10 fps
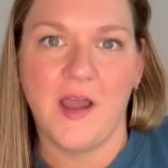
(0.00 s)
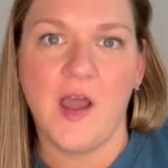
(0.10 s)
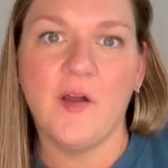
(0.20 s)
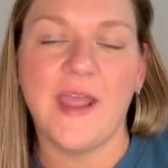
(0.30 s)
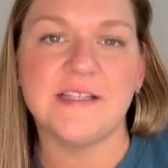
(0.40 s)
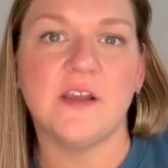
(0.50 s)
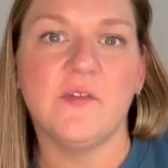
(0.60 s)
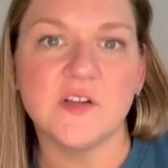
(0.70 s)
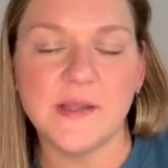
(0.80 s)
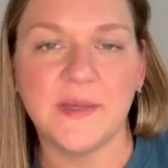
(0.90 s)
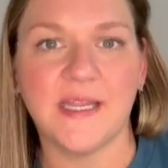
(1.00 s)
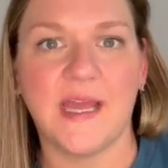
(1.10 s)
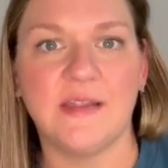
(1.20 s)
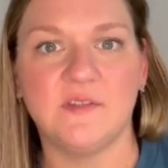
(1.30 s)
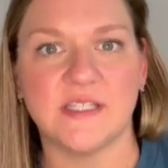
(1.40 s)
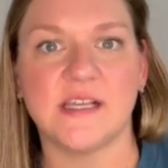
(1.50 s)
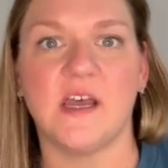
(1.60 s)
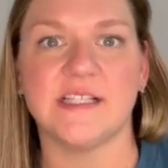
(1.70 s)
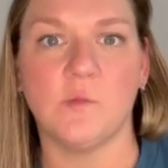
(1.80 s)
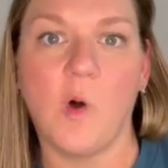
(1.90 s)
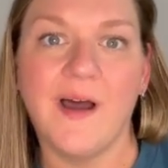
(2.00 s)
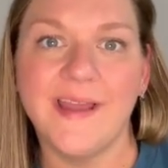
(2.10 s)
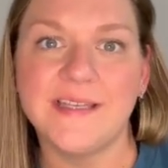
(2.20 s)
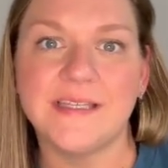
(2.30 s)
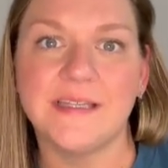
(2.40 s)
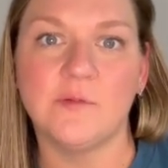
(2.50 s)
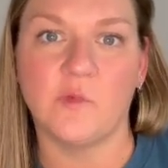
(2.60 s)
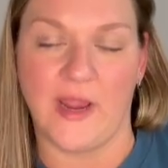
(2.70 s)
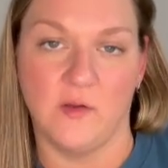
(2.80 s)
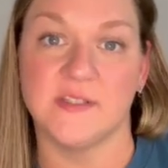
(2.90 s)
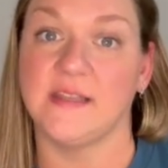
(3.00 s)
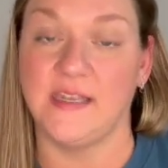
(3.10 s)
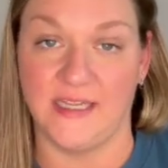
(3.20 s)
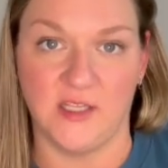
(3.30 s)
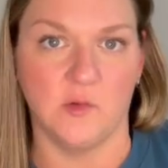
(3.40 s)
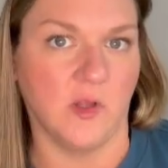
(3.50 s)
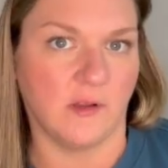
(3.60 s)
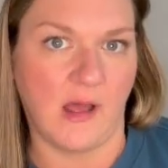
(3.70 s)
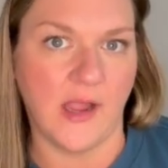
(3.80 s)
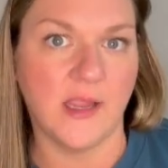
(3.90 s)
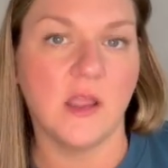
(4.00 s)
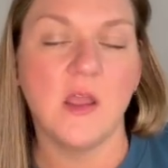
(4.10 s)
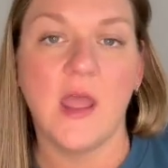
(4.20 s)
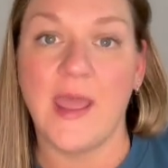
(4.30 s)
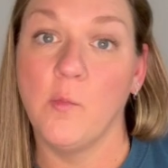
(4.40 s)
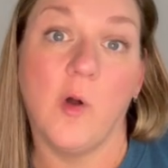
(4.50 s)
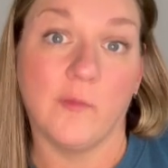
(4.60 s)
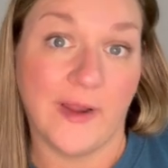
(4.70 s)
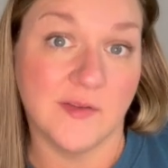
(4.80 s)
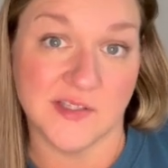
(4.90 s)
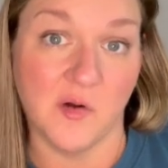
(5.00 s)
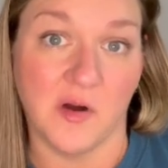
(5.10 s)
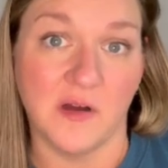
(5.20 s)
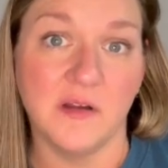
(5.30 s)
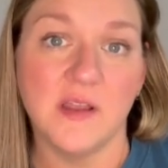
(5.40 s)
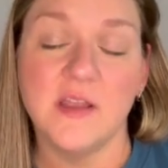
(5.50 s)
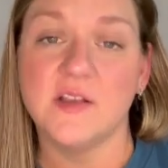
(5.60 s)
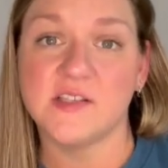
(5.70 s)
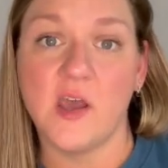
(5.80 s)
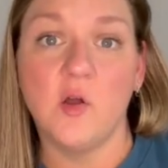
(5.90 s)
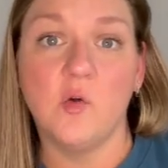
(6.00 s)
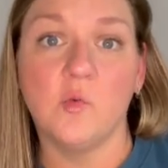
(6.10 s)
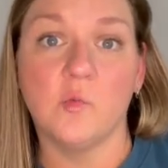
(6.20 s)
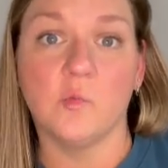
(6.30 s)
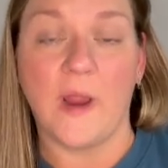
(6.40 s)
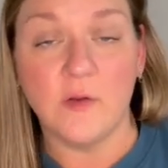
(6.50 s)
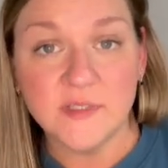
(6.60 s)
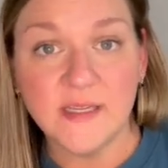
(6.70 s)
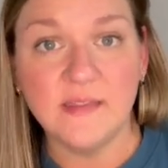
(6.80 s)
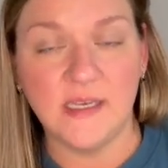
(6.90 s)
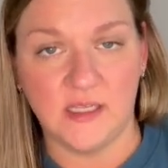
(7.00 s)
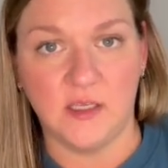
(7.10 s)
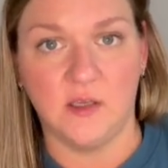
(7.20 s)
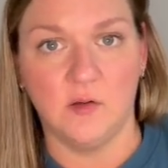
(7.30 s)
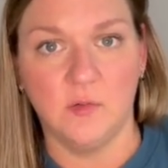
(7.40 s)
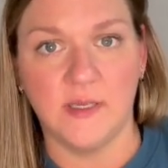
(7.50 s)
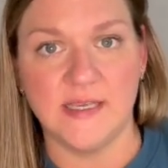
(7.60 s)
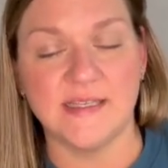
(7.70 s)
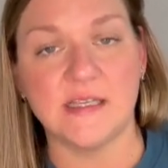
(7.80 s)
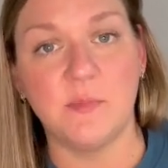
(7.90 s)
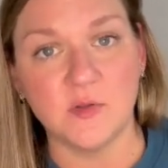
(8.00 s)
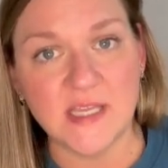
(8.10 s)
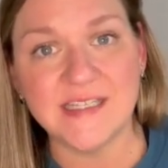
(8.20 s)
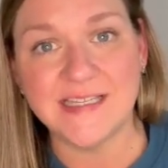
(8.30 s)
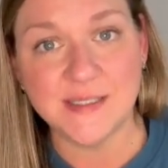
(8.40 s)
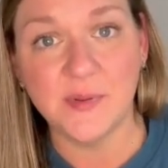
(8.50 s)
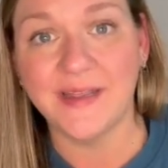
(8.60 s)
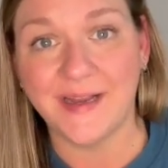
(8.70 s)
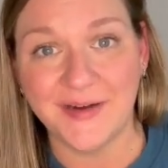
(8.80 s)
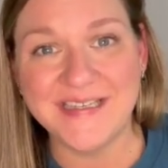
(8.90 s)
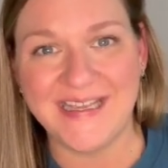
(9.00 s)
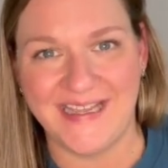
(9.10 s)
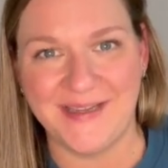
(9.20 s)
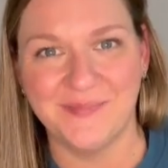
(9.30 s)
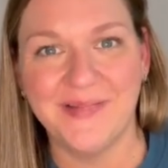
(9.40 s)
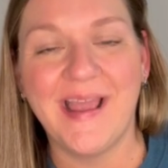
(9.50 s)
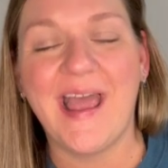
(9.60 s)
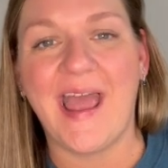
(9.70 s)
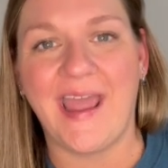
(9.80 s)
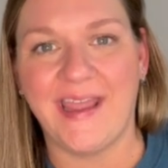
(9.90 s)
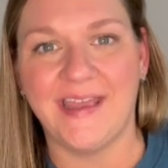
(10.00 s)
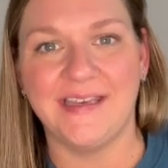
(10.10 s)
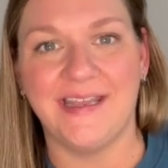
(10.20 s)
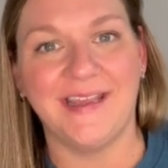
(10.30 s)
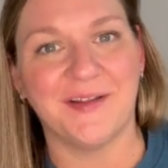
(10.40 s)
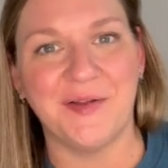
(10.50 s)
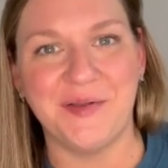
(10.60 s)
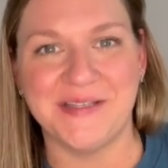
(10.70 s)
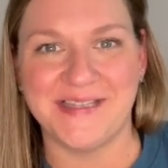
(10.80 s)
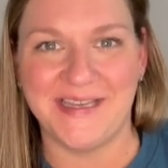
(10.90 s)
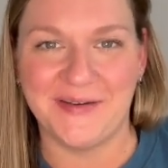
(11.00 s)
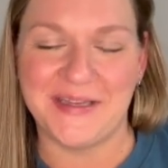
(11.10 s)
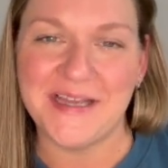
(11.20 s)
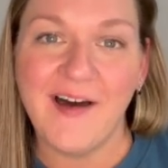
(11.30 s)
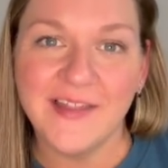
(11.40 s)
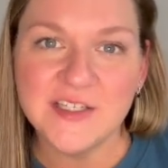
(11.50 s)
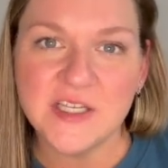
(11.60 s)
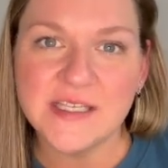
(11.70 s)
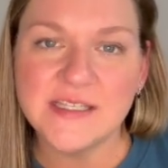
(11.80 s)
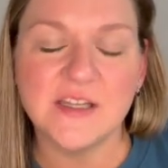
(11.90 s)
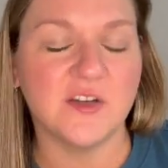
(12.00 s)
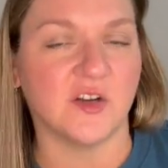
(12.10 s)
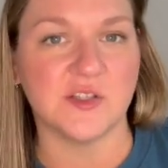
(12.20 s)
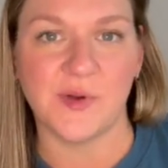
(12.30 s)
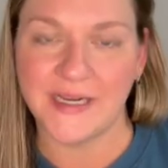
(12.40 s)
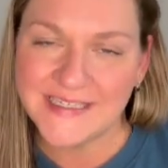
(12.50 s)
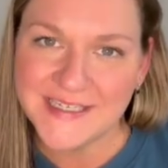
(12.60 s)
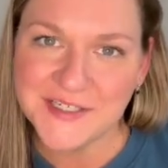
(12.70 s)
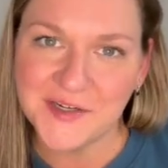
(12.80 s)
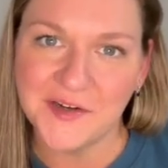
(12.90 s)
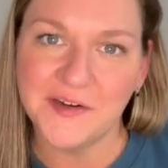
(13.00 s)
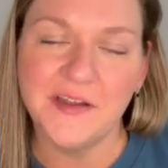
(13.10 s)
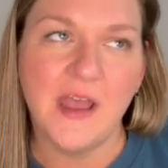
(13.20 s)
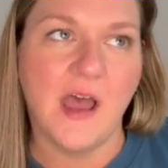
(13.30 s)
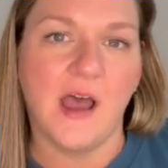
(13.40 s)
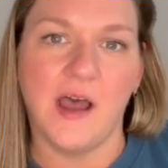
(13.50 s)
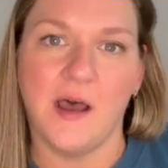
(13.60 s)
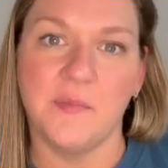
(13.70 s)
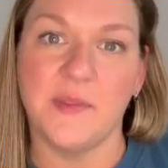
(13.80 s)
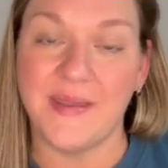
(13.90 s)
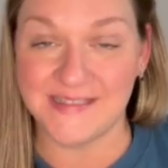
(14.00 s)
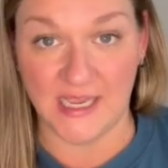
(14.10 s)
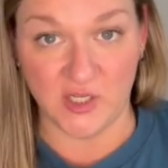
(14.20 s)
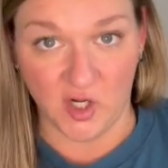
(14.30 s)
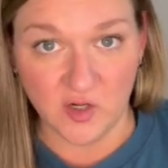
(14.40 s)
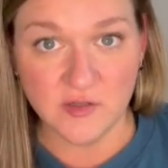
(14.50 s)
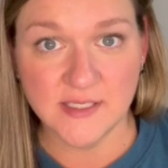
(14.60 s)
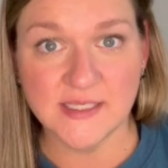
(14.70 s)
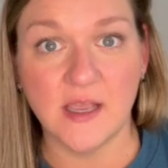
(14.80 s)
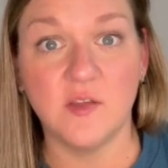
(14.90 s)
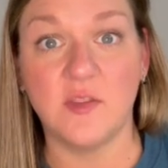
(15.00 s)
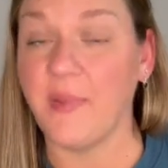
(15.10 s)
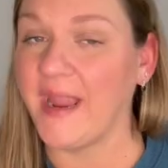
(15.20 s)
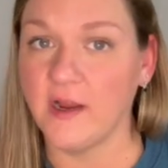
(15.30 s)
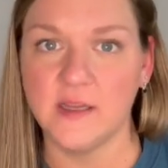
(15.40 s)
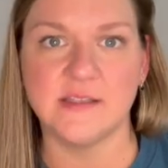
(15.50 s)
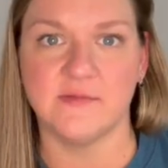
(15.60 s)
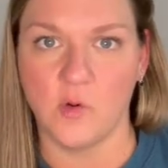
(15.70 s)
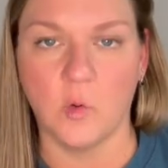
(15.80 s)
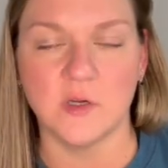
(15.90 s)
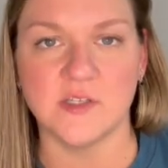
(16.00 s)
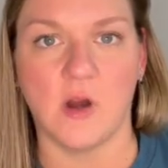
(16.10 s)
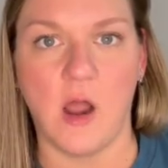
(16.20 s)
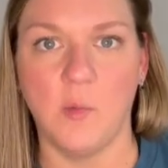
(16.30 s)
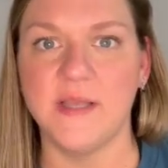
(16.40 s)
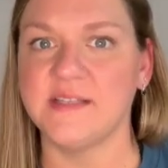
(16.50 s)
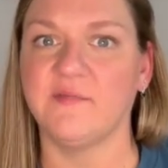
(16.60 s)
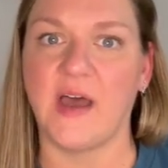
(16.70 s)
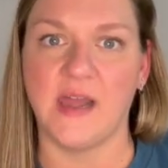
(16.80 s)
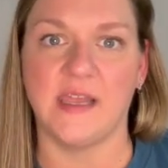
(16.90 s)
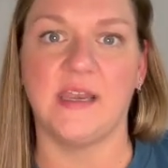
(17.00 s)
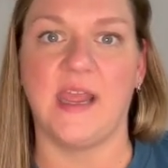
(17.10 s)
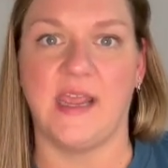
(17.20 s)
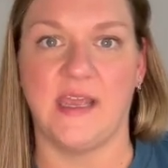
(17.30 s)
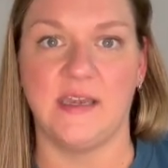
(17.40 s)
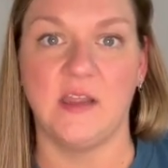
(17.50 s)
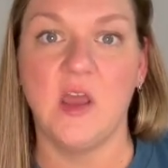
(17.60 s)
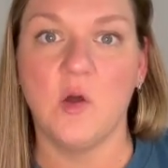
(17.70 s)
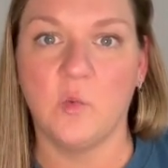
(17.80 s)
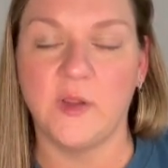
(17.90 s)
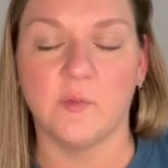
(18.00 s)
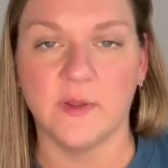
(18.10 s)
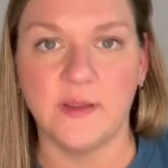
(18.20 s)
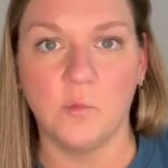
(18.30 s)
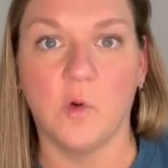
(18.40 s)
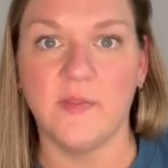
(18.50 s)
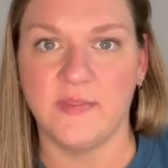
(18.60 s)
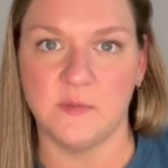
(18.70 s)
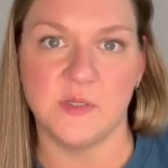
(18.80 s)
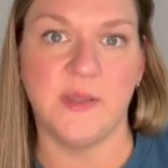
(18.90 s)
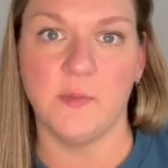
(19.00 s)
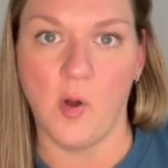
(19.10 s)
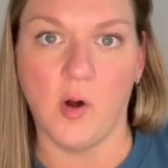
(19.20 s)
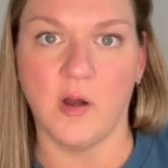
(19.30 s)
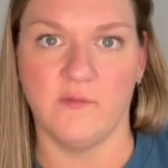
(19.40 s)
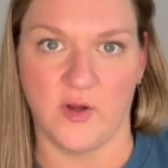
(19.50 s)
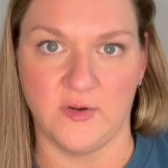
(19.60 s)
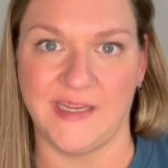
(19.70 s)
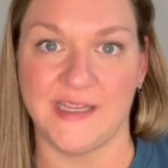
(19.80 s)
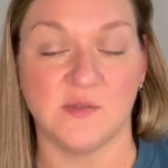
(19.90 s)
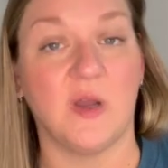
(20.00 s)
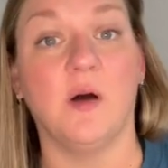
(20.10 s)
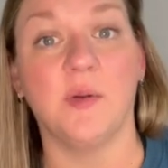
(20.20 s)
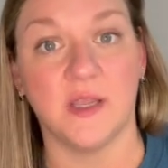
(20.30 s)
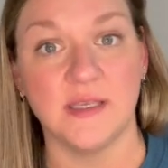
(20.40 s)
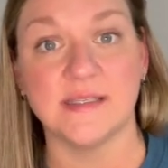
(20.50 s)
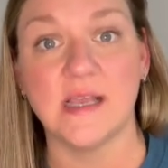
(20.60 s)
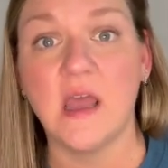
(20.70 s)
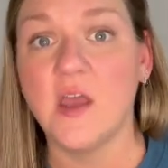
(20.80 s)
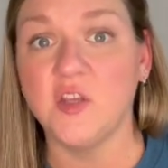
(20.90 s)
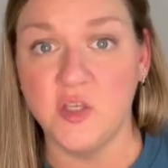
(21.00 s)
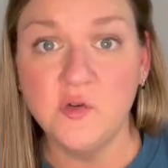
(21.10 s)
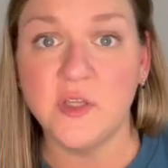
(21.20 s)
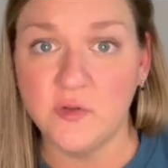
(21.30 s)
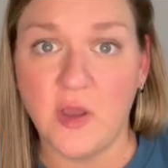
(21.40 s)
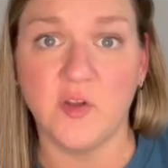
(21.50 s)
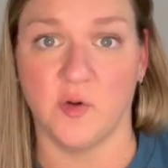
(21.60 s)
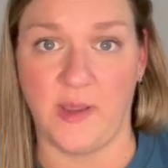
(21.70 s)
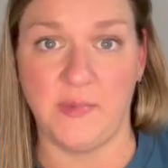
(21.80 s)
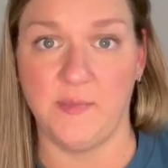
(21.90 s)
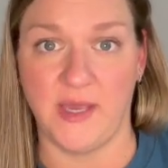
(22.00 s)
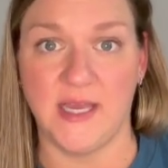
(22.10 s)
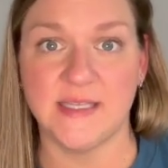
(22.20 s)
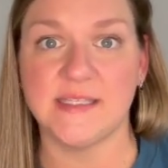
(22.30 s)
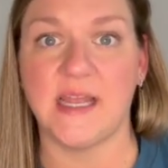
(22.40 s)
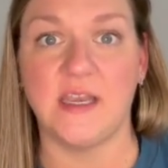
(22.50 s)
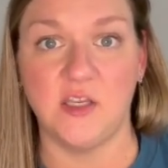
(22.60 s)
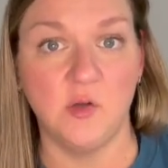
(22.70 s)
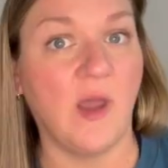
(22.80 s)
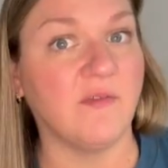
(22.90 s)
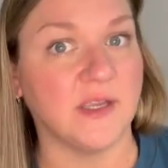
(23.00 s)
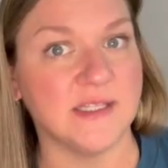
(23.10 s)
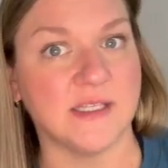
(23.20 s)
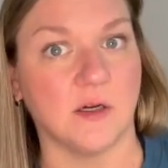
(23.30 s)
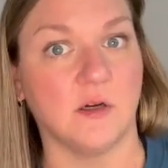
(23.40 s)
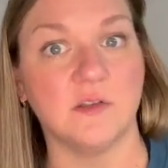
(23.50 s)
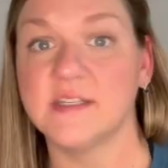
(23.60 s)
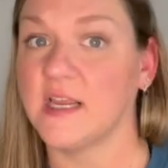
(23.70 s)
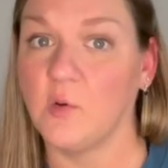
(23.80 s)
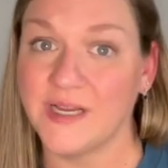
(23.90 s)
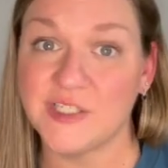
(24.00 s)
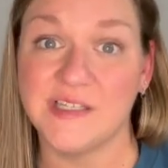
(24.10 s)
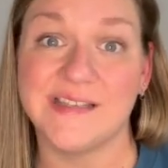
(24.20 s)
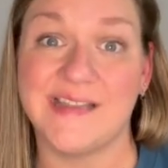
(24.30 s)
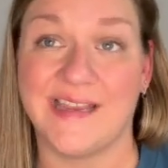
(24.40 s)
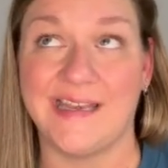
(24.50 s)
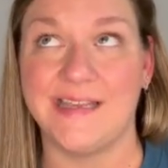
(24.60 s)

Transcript: Okay, so first I'm going to kind of discuss what rounds in the NICU look like and what rounds are. So rounding in the NICU is a multidisciplinary team, and it includes the neonatologist, nurse practitioner, the bedside nurse. The parents, of course, are always invited, and we really want them to be a part of rounding as well, because you do know your baby best and you have concerns and questions that can